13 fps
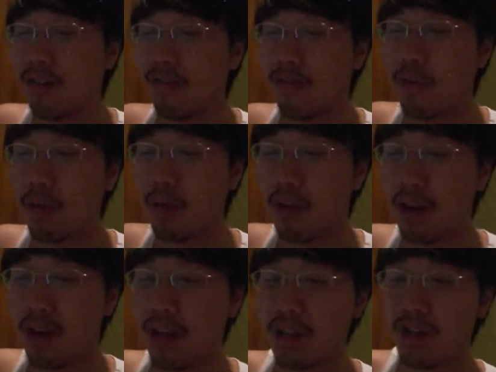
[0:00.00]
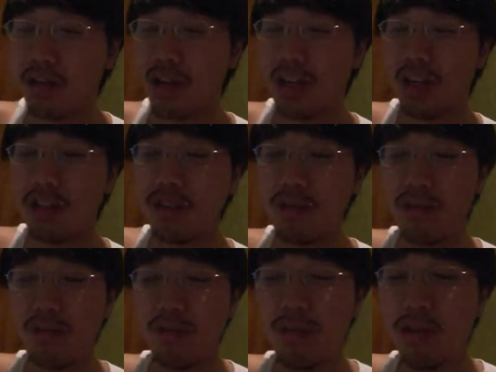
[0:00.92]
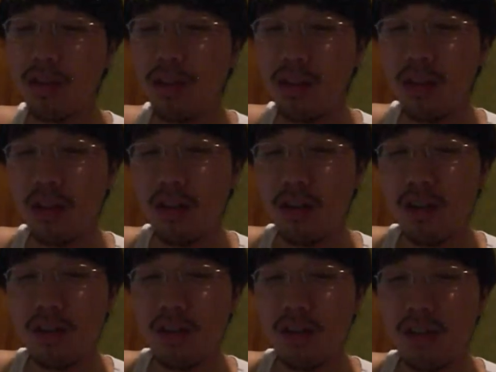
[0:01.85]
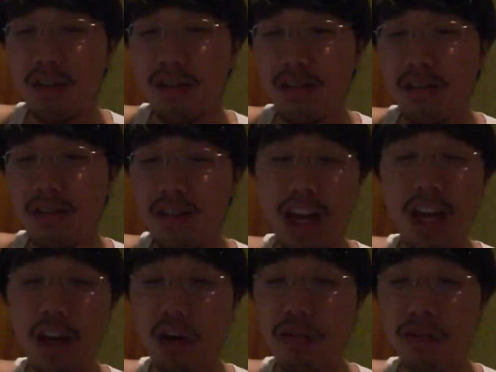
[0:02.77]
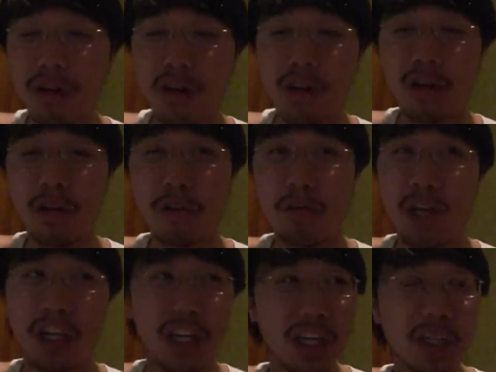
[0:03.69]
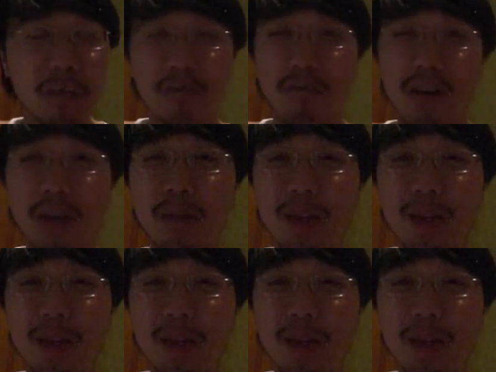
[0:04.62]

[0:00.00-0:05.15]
for uh, trying to take over a kingdom, pretty